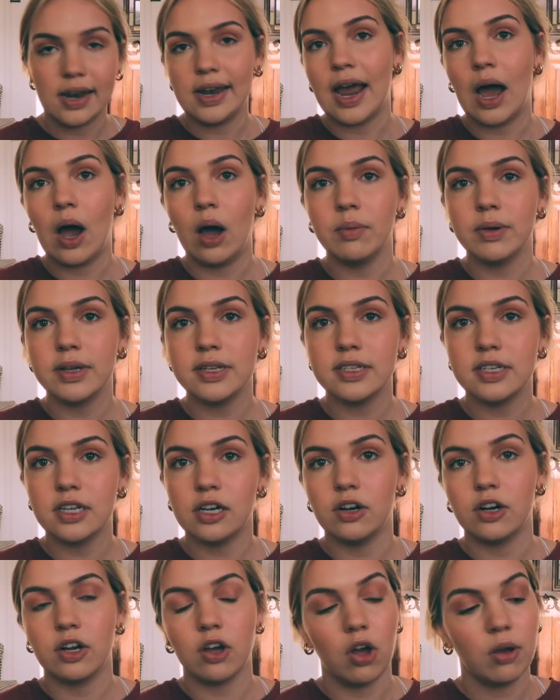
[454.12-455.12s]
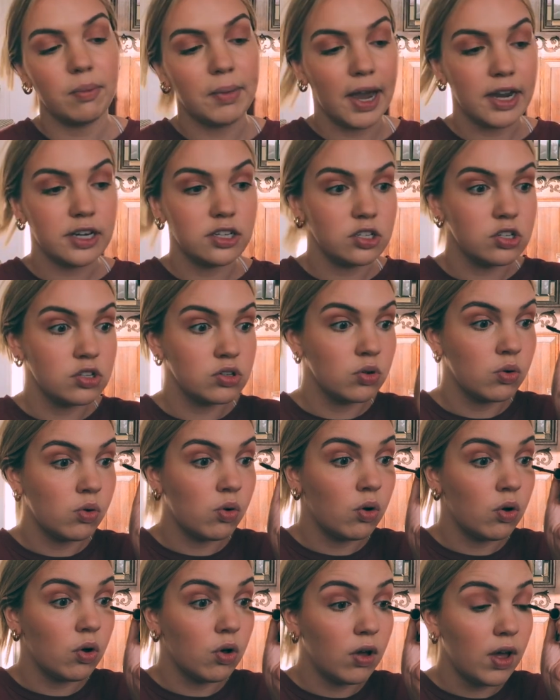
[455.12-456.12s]
Now I'm considering going back to
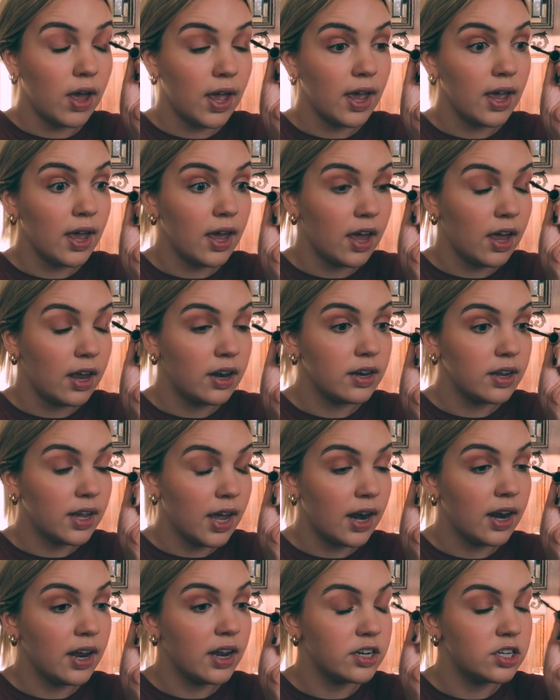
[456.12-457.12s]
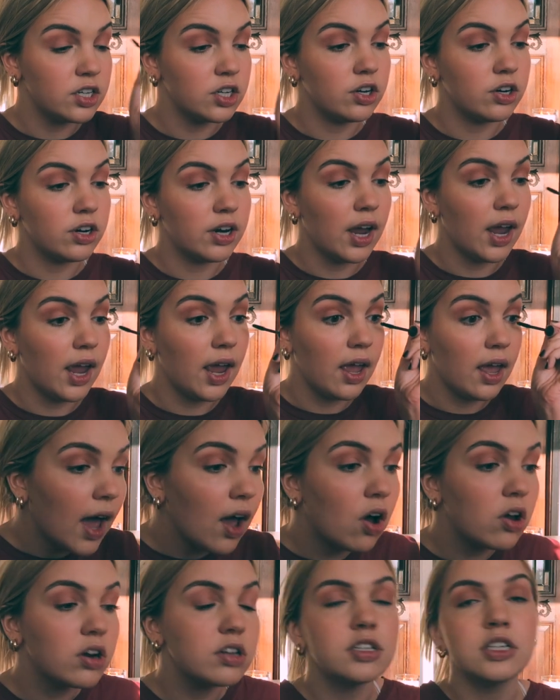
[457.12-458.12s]
school and getting a degree. I
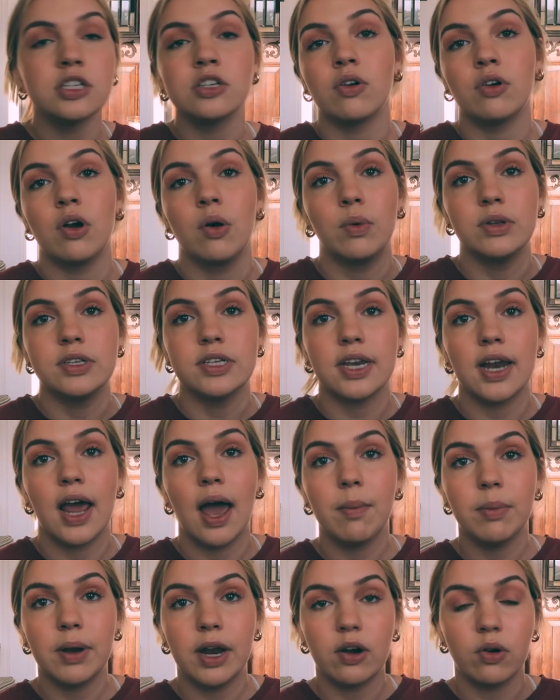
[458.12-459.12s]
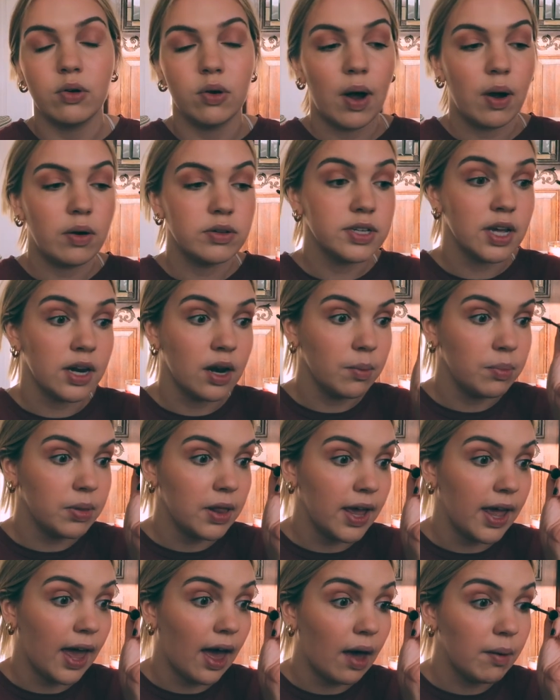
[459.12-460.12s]
honestly don't know what's gonna happen. I don't know how it's gonna
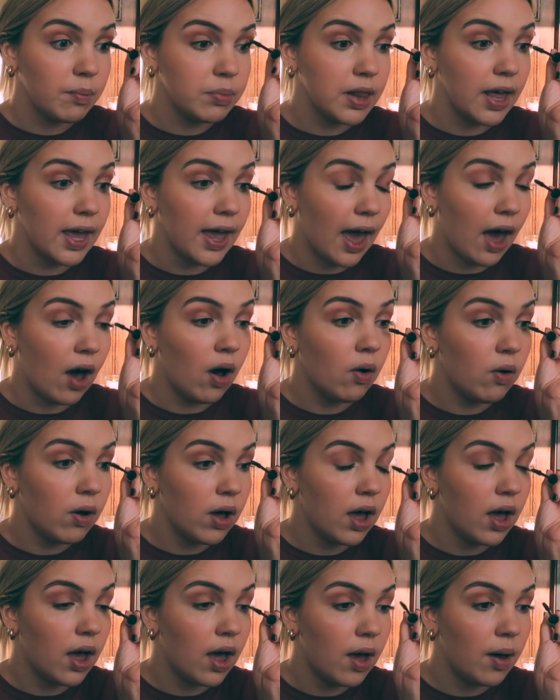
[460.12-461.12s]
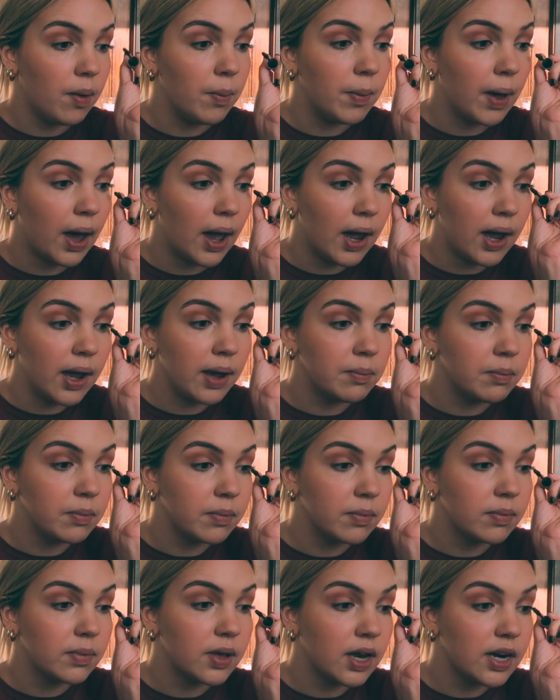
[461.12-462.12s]
play out.
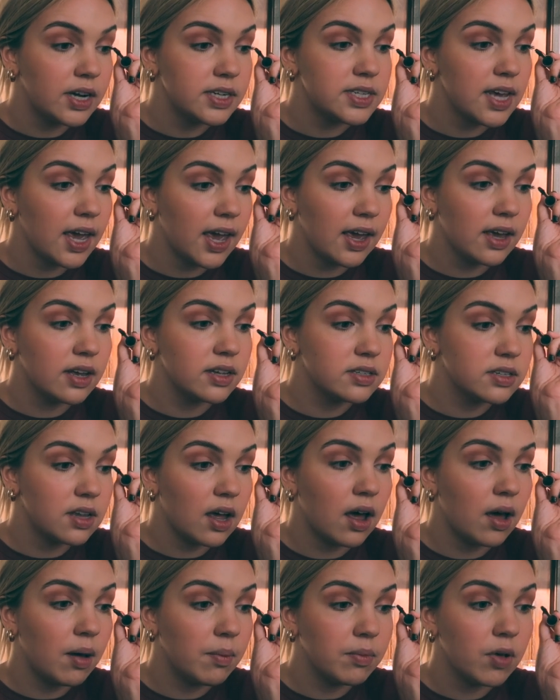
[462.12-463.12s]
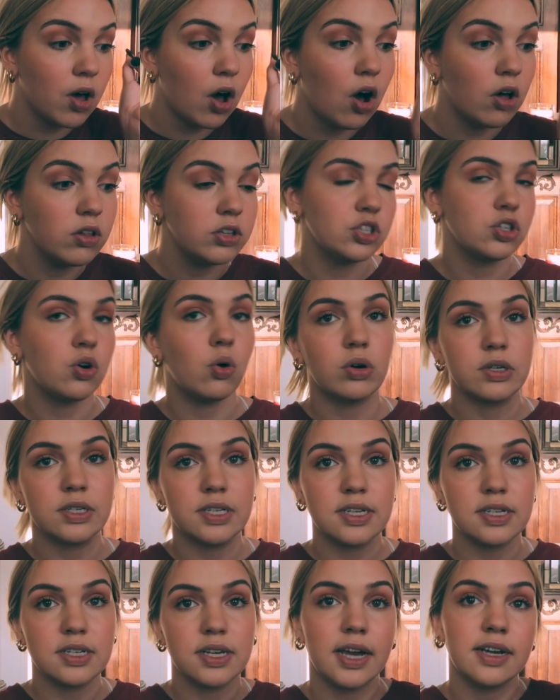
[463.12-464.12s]
I'm gonna take some college
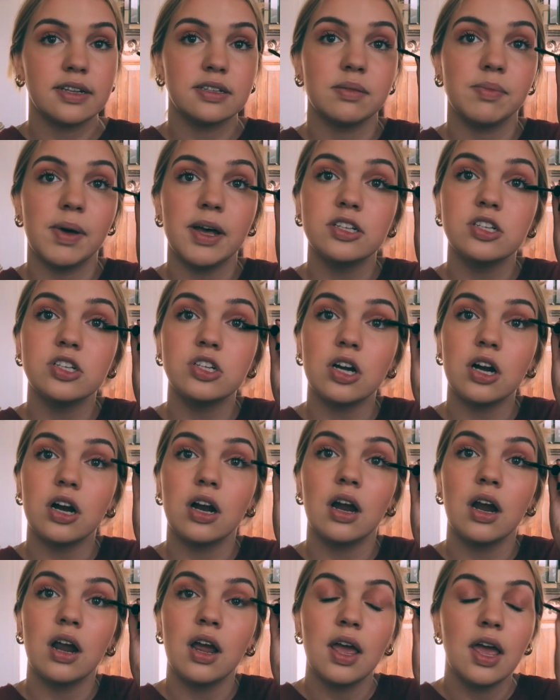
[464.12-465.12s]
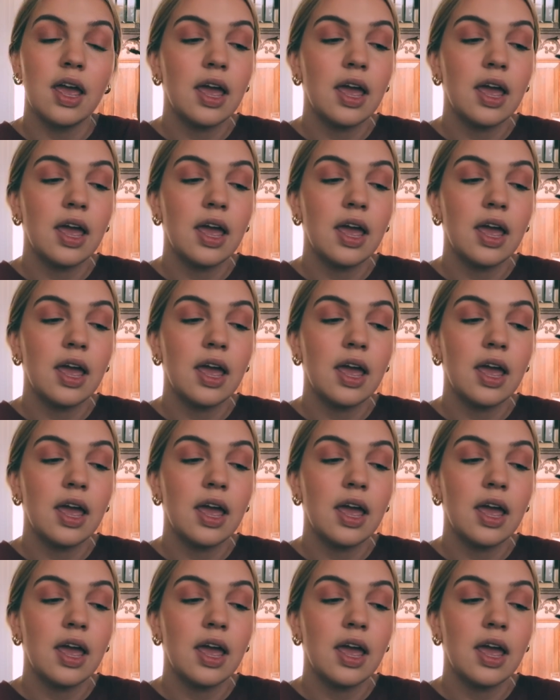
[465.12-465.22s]
courses next semester